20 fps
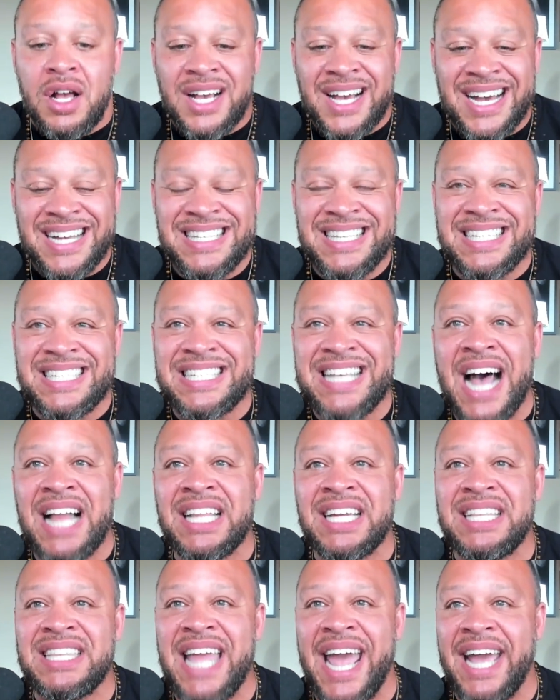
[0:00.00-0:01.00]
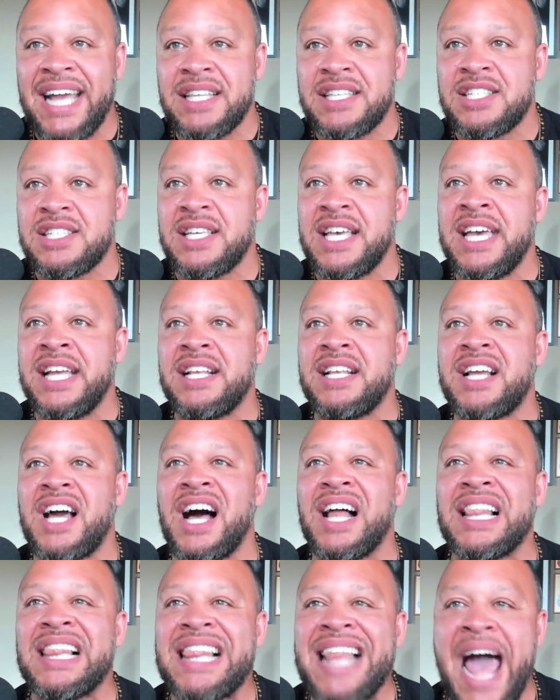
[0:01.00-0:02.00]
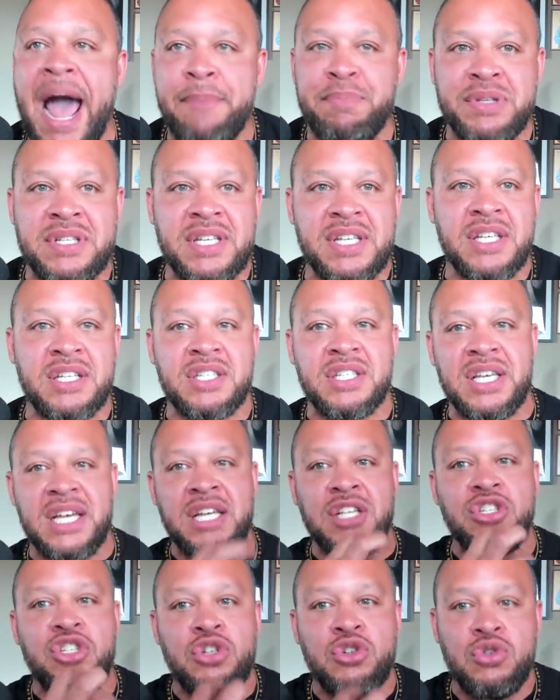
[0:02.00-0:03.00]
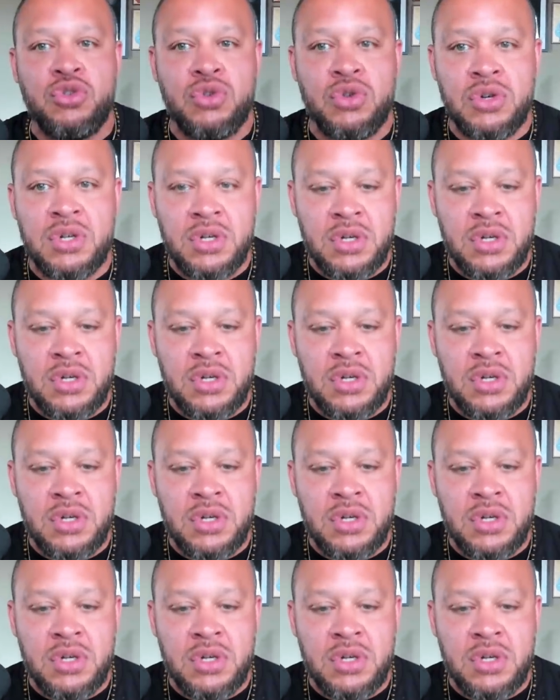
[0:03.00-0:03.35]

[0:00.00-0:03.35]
consolidates, it collapses into